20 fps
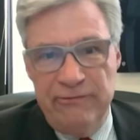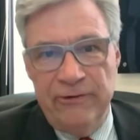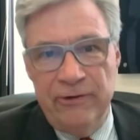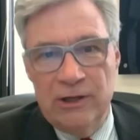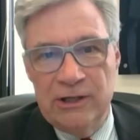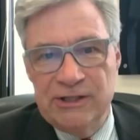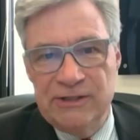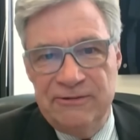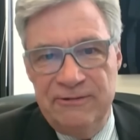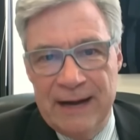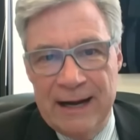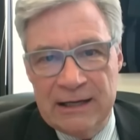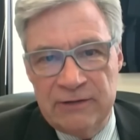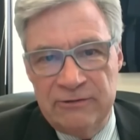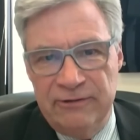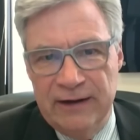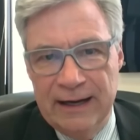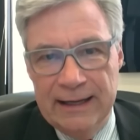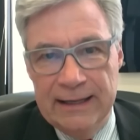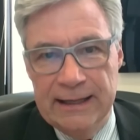with false
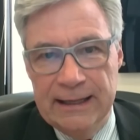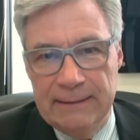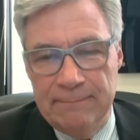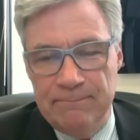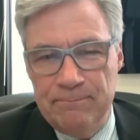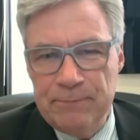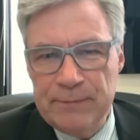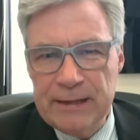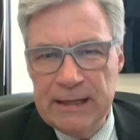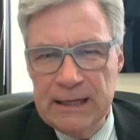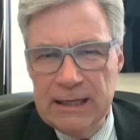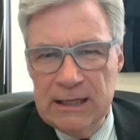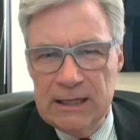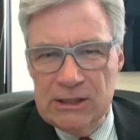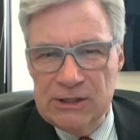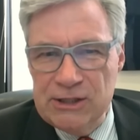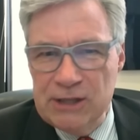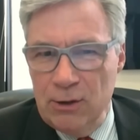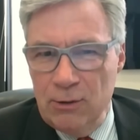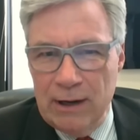fact-finding.
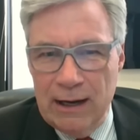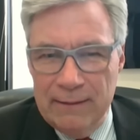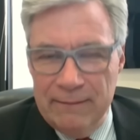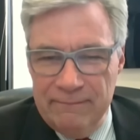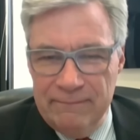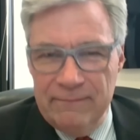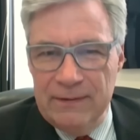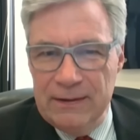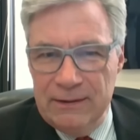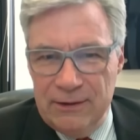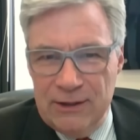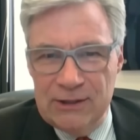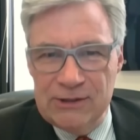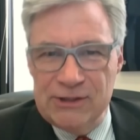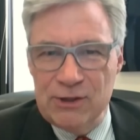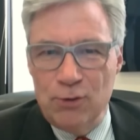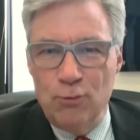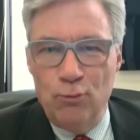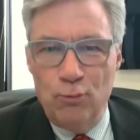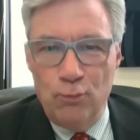So
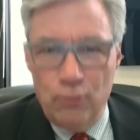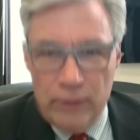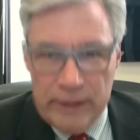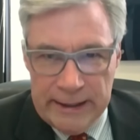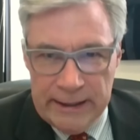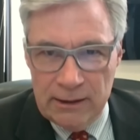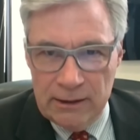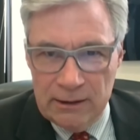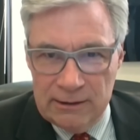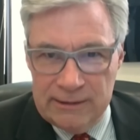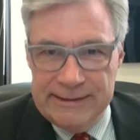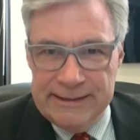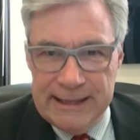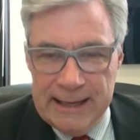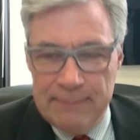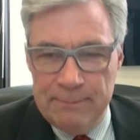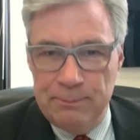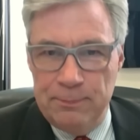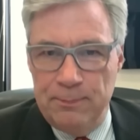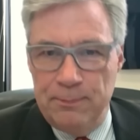there's a real
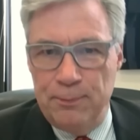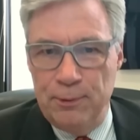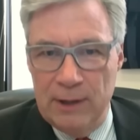deep